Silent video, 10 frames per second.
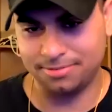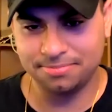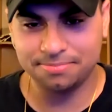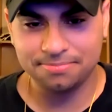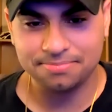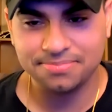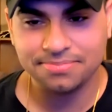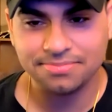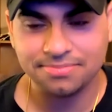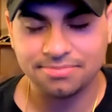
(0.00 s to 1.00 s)
Arthur
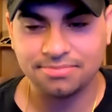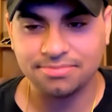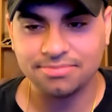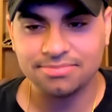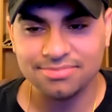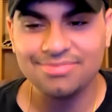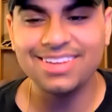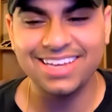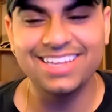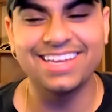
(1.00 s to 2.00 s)
meme, like
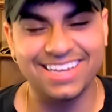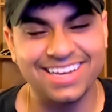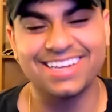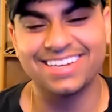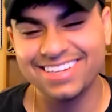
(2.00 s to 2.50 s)
with the.